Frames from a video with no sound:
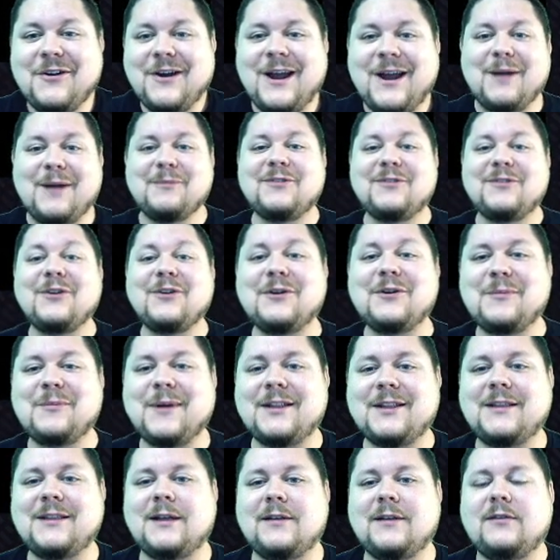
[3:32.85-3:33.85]
Okay, I'm stoked
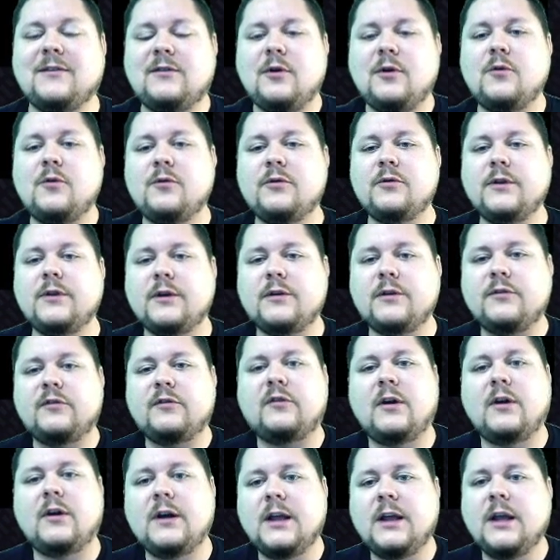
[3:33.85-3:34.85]
about this. So they're
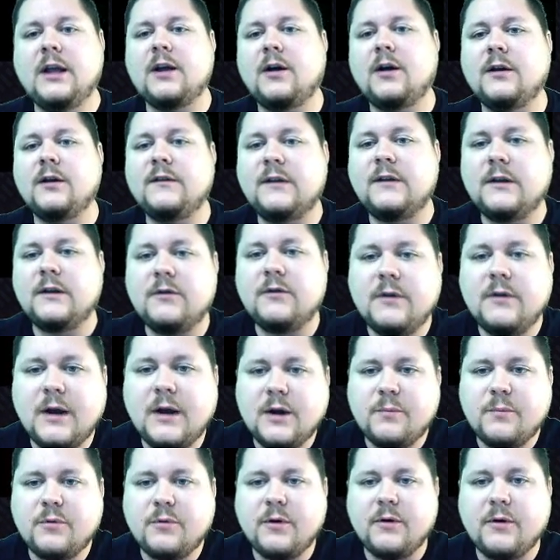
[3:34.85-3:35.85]
starting a content
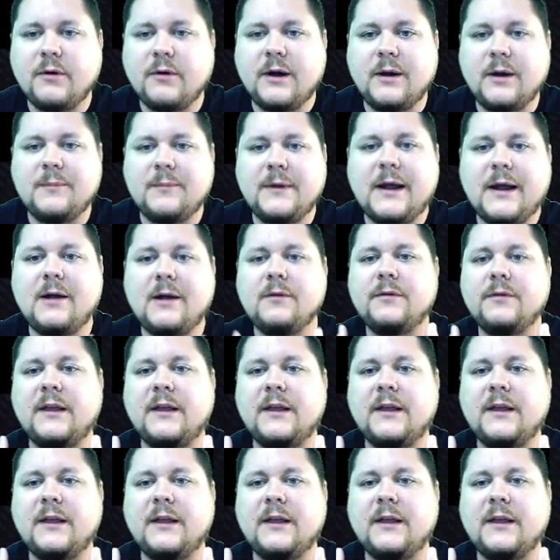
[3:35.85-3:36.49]
creator program now.